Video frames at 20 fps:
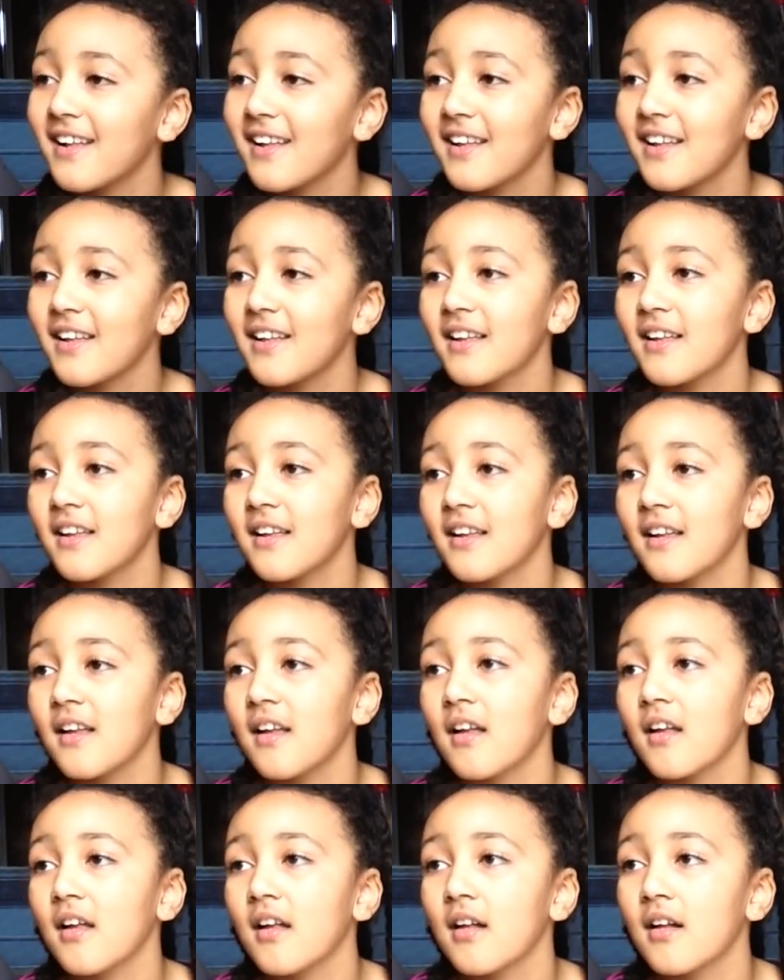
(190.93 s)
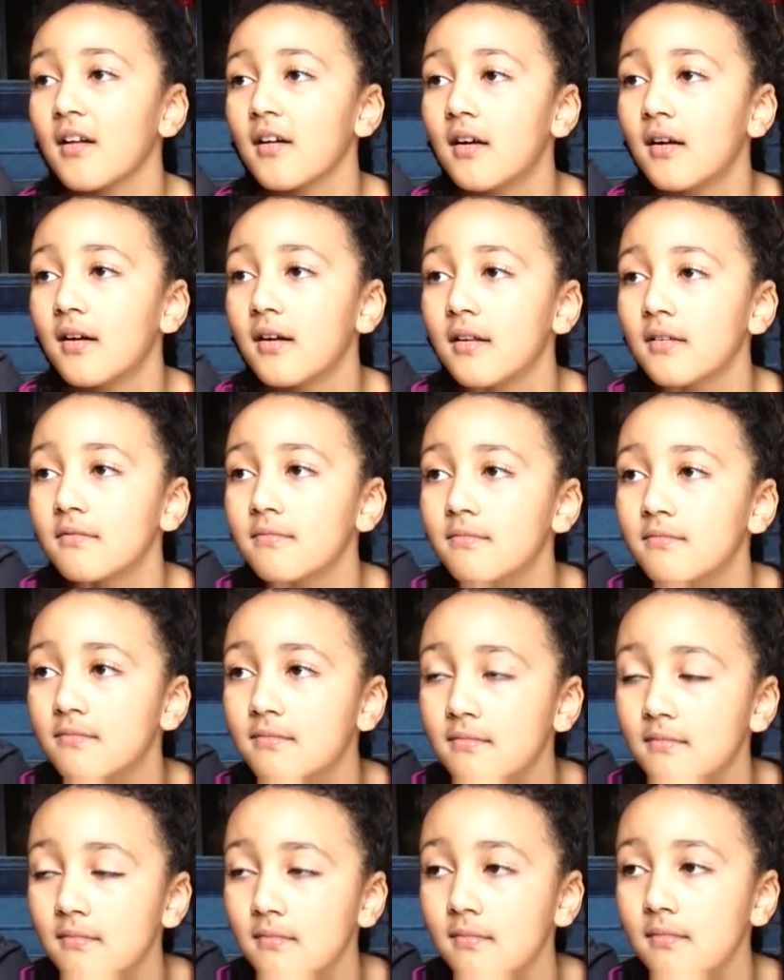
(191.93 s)

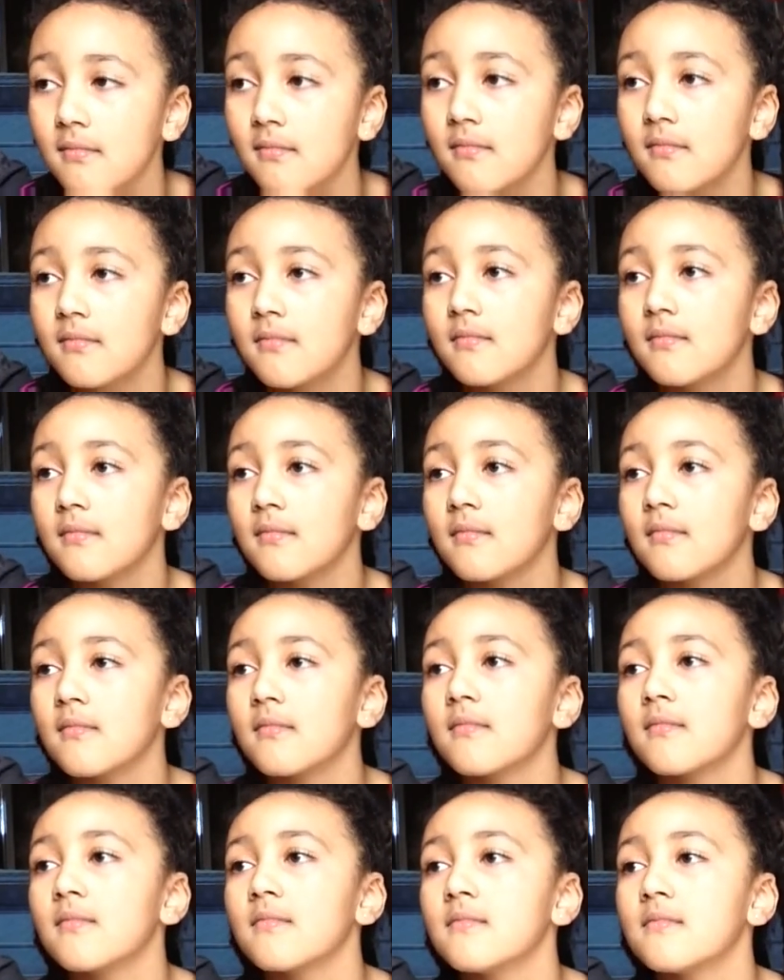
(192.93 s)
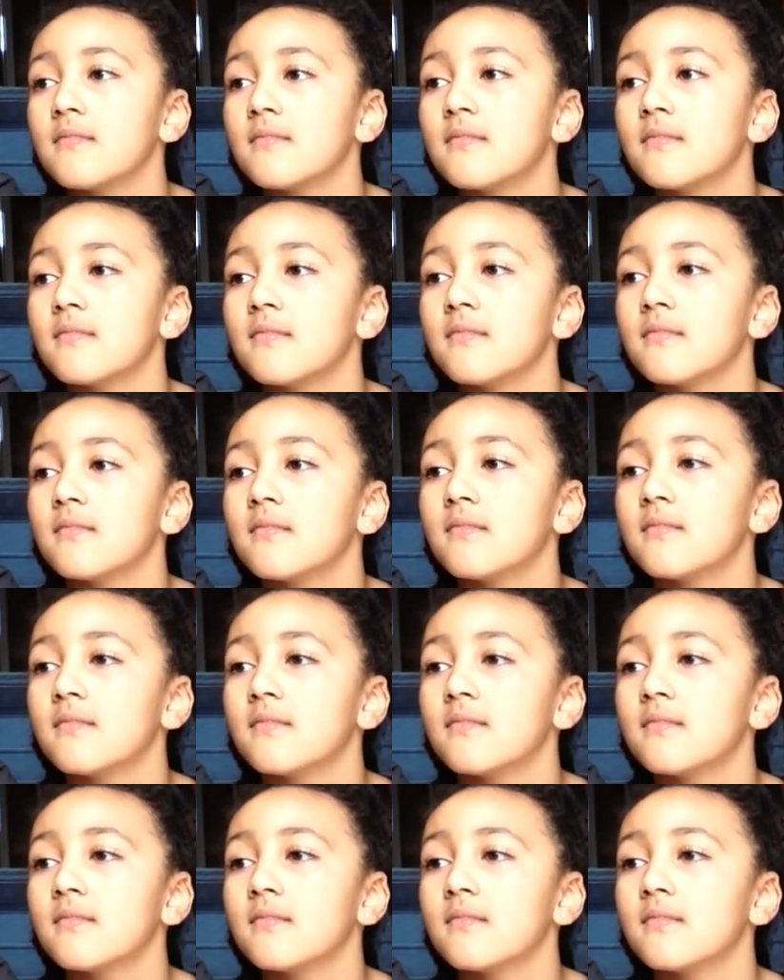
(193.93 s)
[no speech]